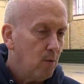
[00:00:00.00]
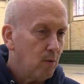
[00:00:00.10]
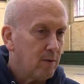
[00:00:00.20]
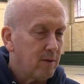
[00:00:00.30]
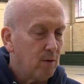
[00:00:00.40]

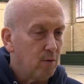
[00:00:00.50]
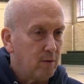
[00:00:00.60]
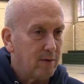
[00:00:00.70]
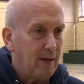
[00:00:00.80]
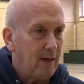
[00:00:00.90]
We're still
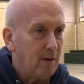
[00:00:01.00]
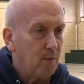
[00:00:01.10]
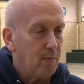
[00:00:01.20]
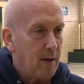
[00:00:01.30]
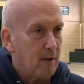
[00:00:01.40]
seeing
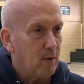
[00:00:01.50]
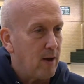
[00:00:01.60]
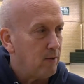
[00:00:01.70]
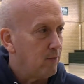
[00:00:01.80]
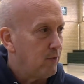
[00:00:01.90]
we might go
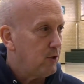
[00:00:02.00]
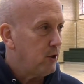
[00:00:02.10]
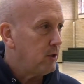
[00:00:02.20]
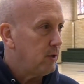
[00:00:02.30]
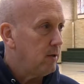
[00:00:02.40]
down to
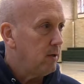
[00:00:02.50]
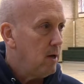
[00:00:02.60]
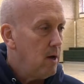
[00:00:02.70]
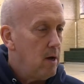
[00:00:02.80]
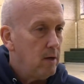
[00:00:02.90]
Virginia.
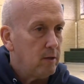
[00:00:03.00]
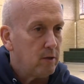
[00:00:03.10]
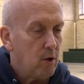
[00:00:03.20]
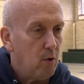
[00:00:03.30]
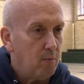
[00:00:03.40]

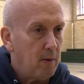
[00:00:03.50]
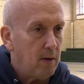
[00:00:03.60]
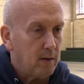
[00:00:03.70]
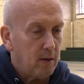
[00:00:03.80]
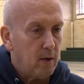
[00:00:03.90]
So,
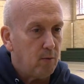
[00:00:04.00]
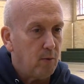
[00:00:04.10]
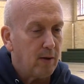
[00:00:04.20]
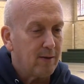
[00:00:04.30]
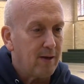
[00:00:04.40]
but,
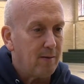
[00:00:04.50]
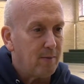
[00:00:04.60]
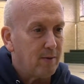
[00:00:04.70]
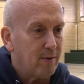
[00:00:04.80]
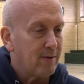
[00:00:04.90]
we're excited about the